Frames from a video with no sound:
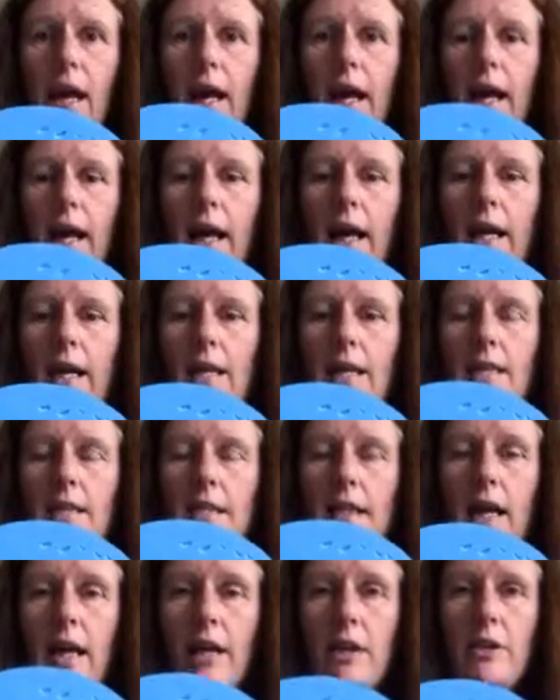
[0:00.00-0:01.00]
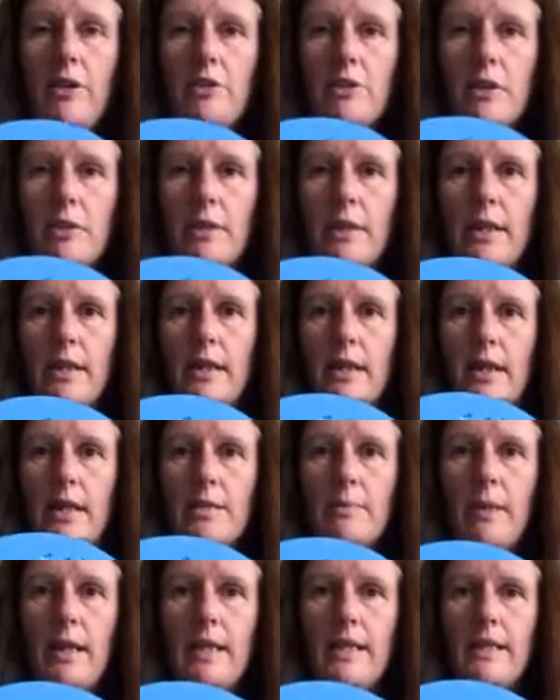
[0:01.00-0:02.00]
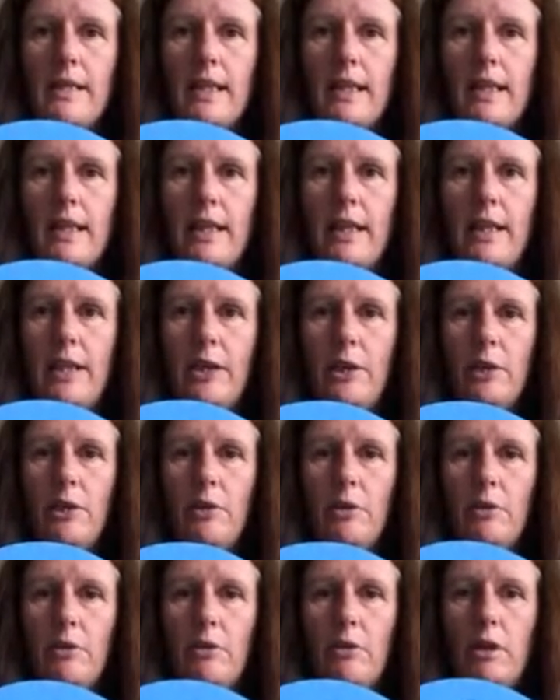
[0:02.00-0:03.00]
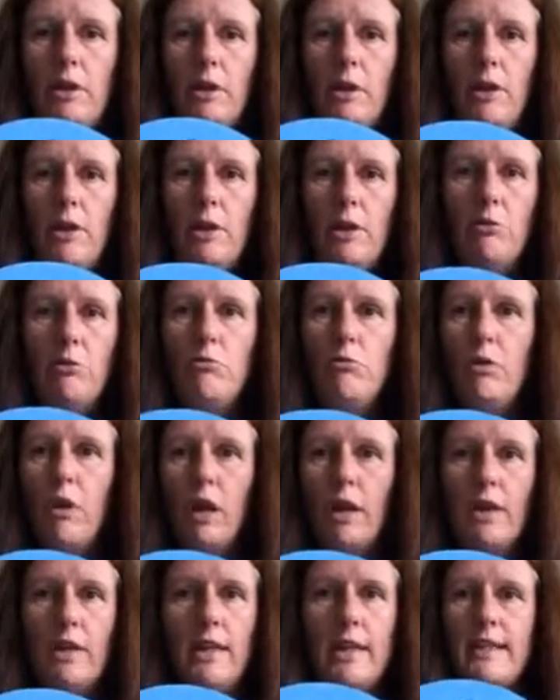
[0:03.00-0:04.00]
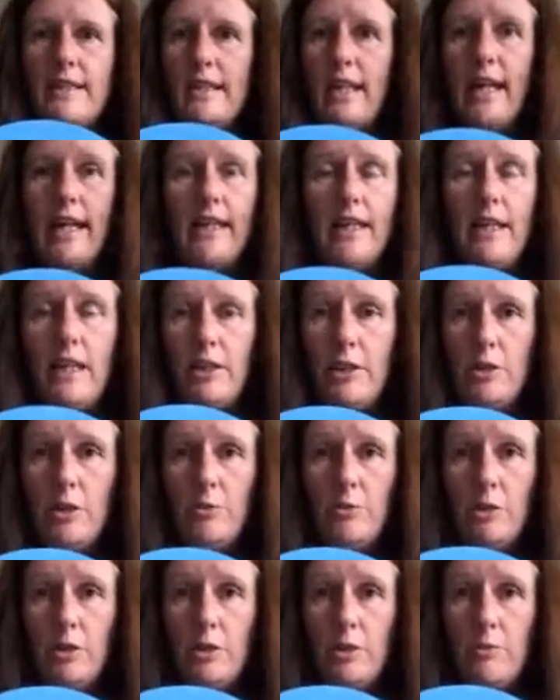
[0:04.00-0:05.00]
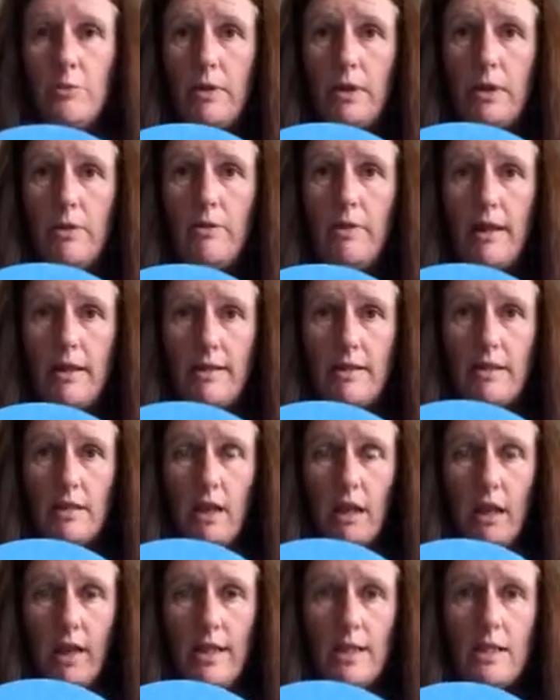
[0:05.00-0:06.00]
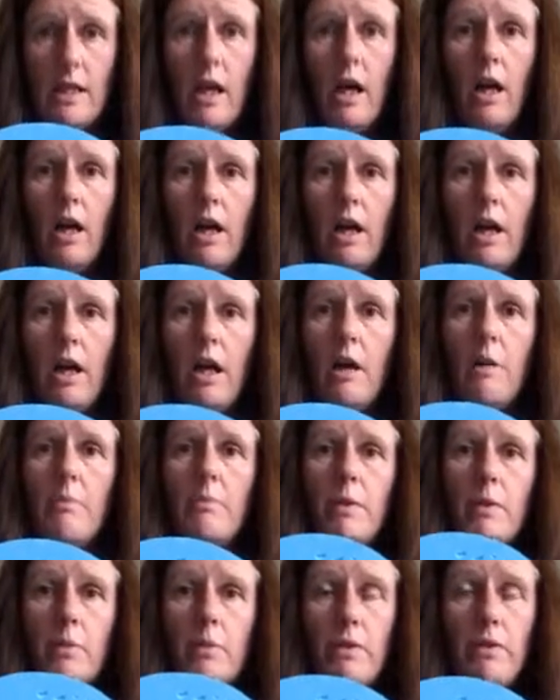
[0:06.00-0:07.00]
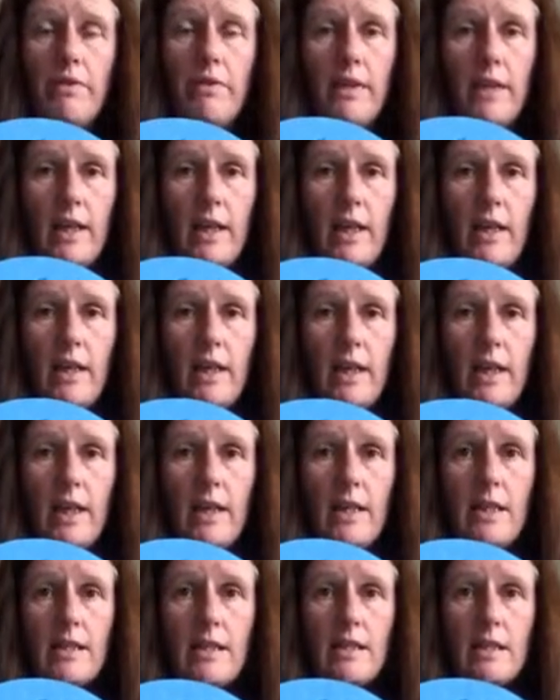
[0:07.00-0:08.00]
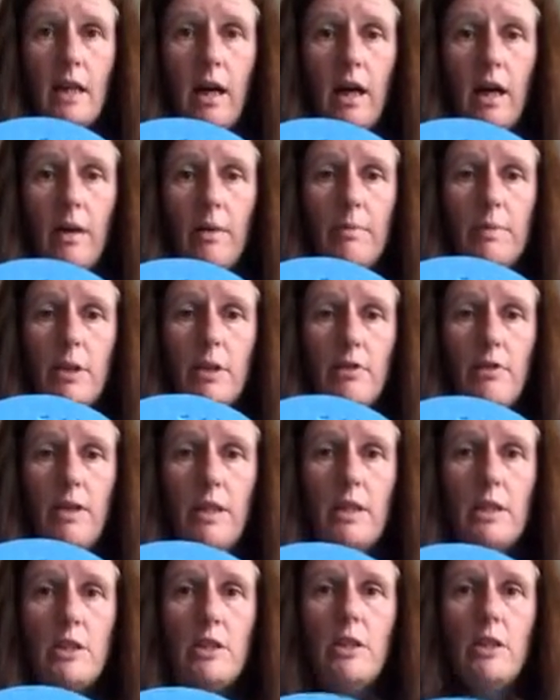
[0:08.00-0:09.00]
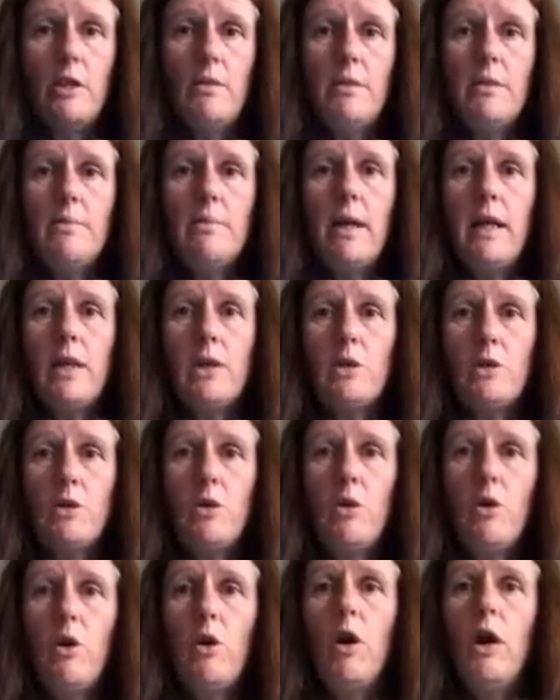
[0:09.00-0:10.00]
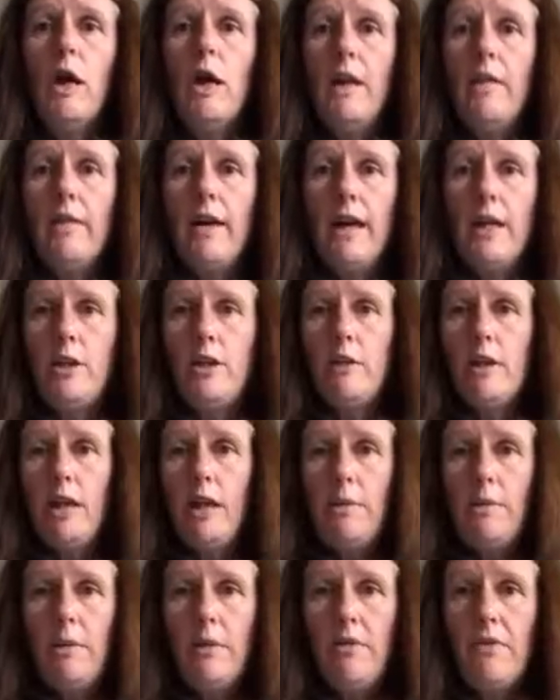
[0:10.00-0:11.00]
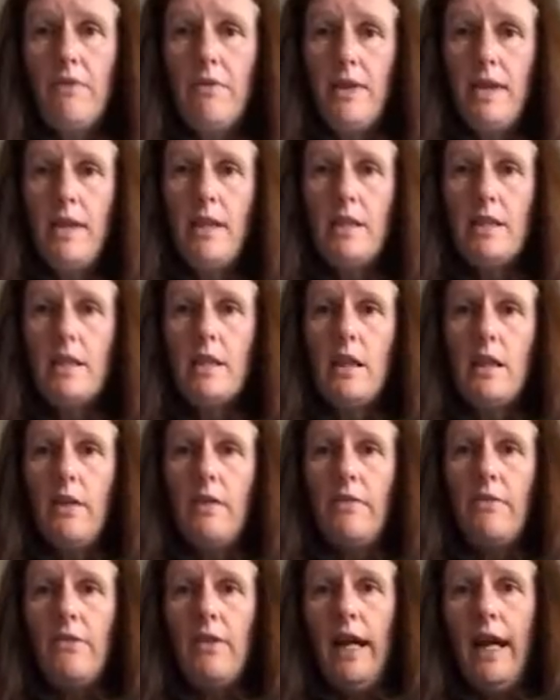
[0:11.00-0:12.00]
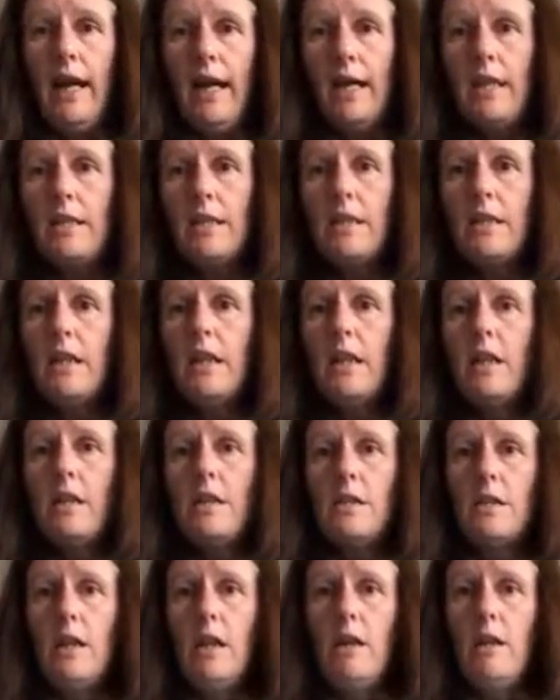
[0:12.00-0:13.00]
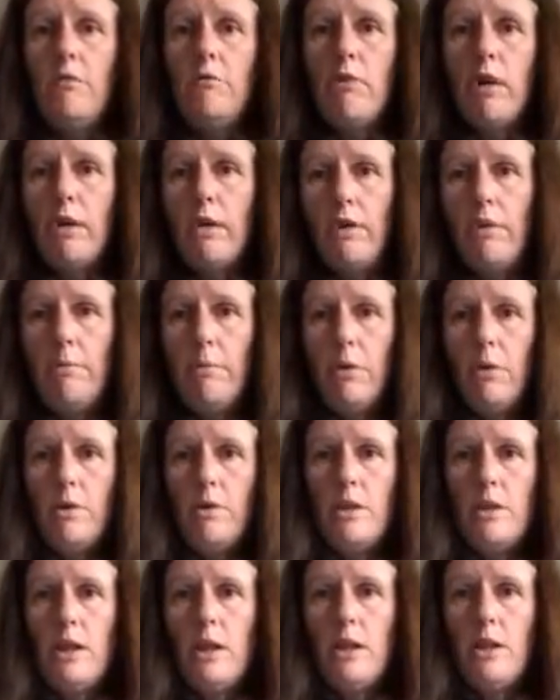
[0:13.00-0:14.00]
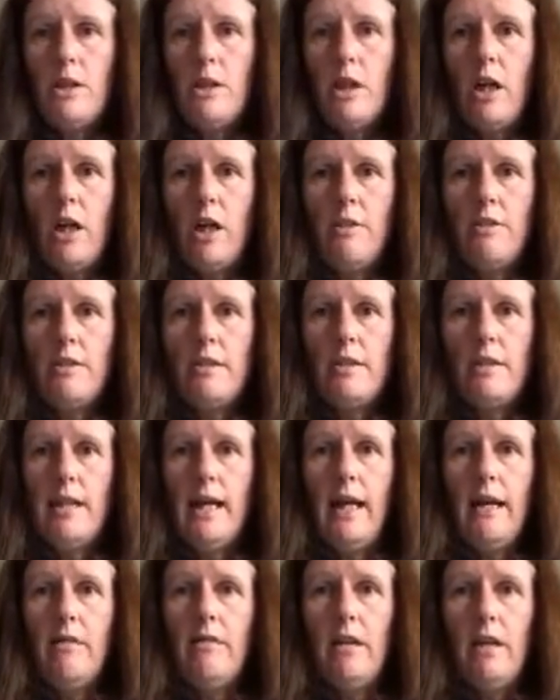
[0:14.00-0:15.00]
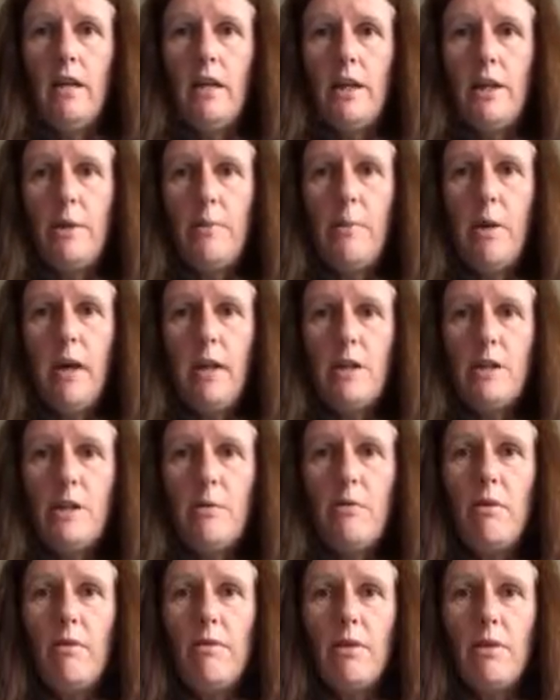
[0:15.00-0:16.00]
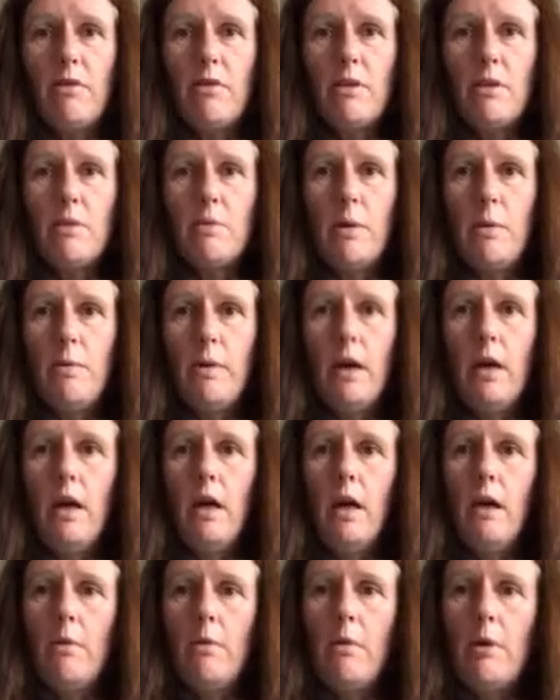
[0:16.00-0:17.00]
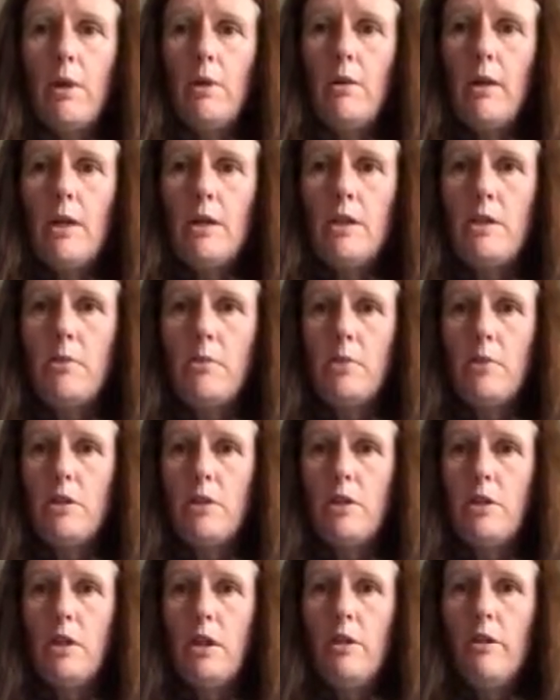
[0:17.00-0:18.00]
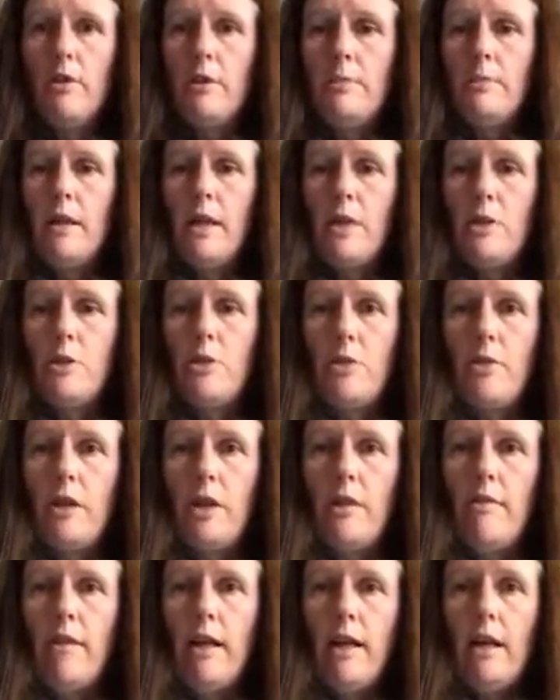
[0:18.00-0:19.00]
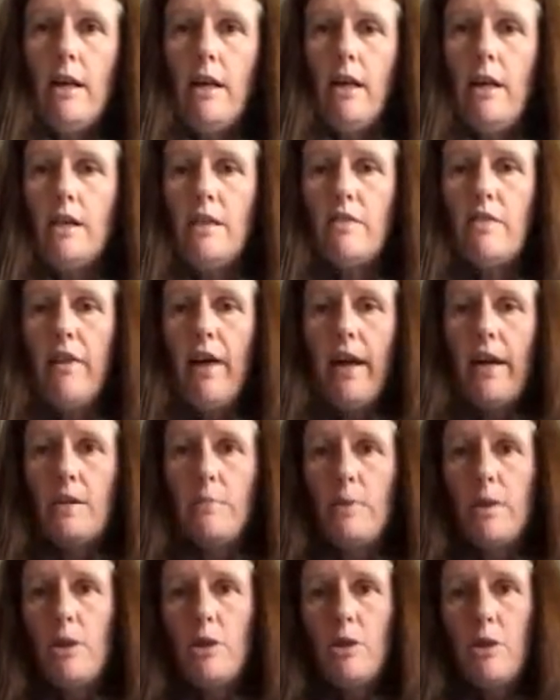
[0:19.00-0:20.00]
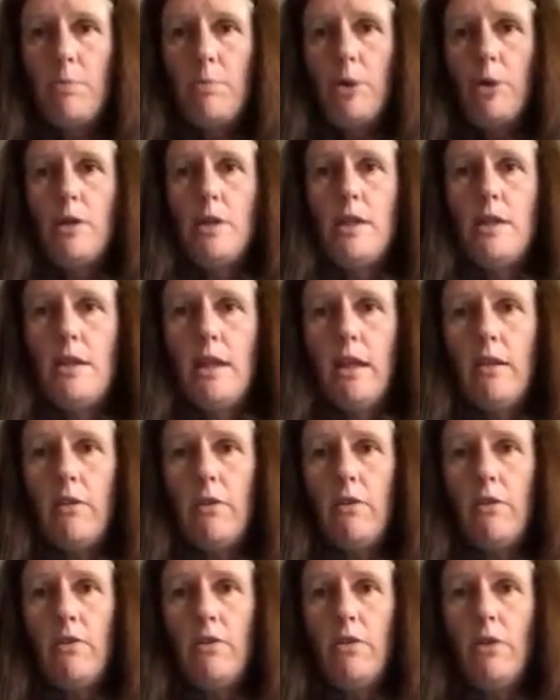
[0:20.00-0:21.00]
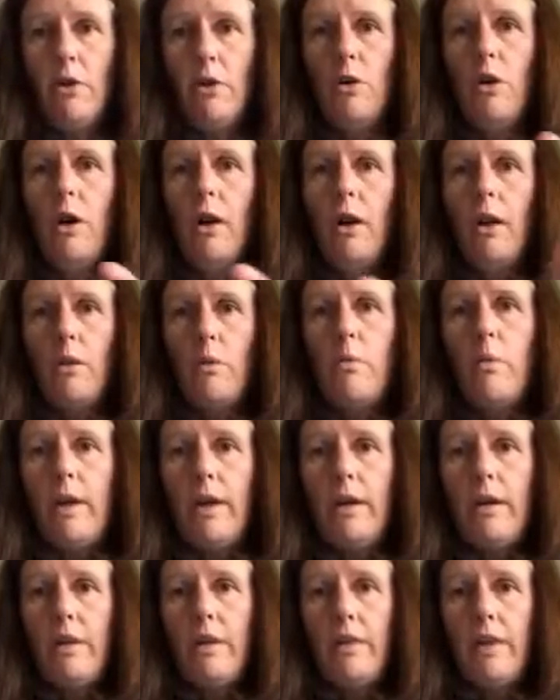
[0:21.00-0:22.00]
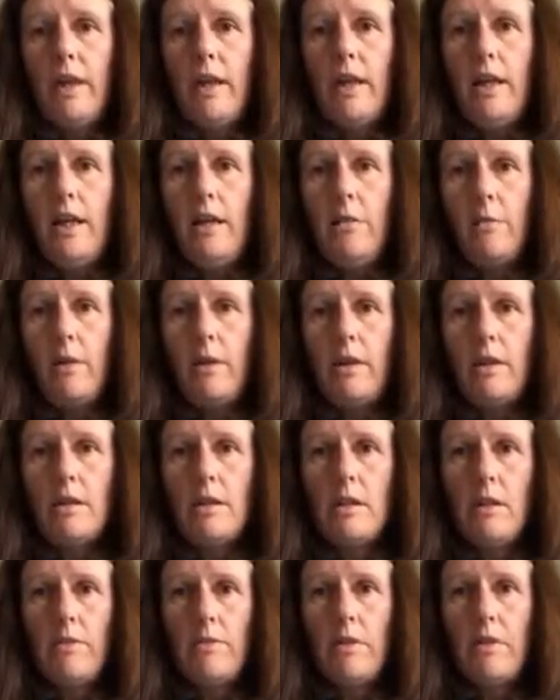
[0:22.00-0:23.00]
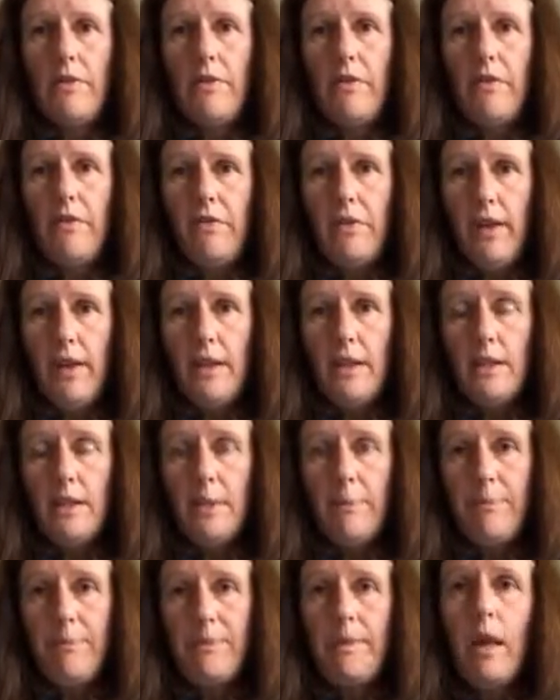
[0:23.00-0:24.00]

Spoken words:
And how you do it is basically you run exactly as you would when you're outside, but one of the key things you need to do is make sure that you keep your feet flexed. So rather than pointing your toes down like you might do if you're a swimmer, what you actually want to do is make sure that your ankle is flexed, because you're pushing down on the floor with the soles of your feet.